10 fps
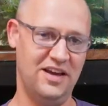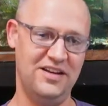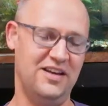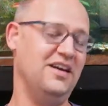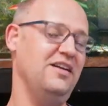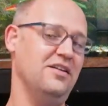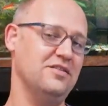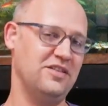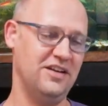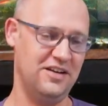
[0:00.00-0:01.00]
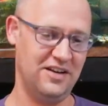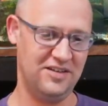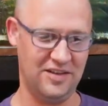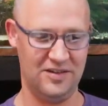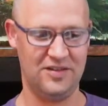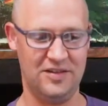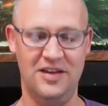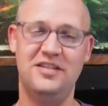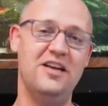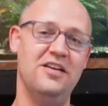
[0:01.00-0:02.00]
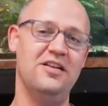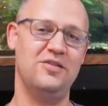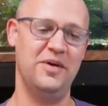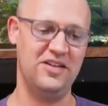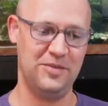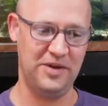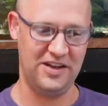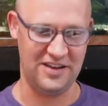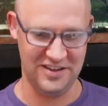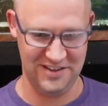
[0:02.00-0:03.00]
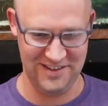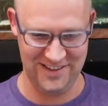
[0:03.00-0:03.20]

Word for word: $9.99. $10 minus a penny.